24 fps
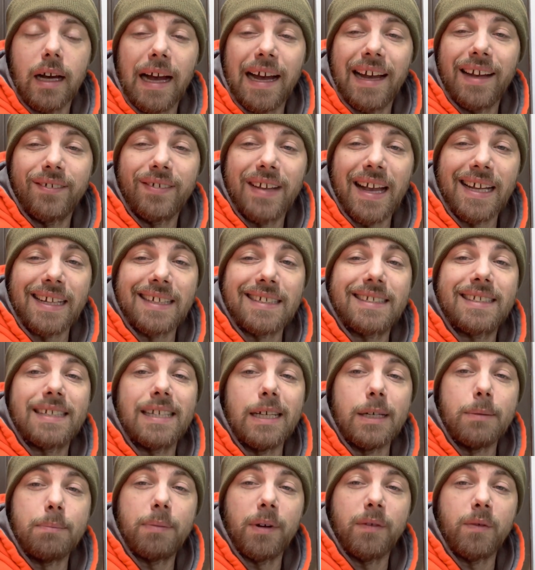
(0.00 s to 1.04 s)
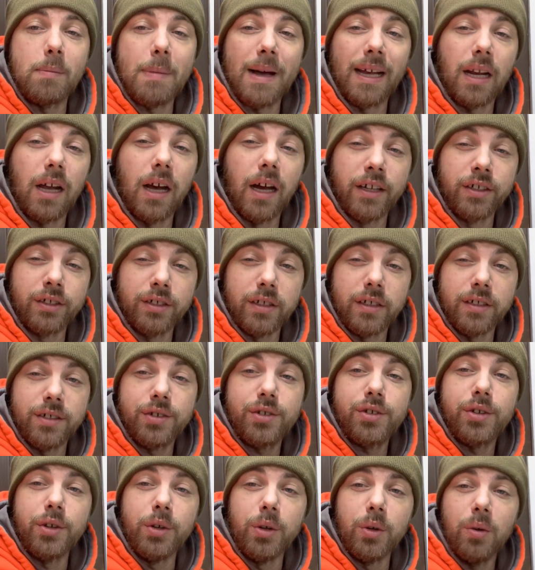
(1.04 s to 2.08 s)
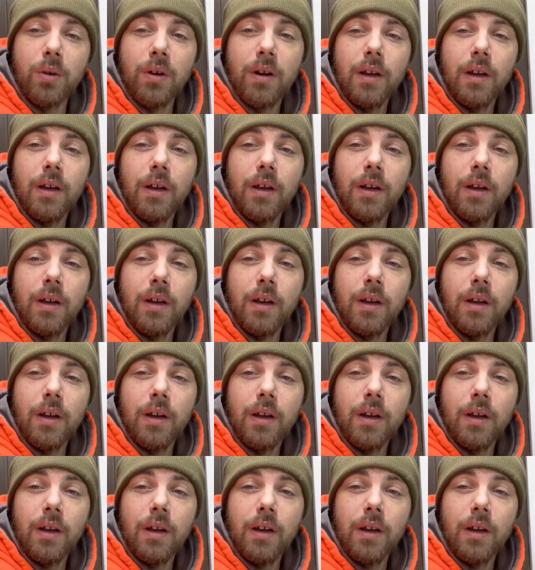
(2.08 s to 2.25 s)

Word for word: I've got a temp of about 102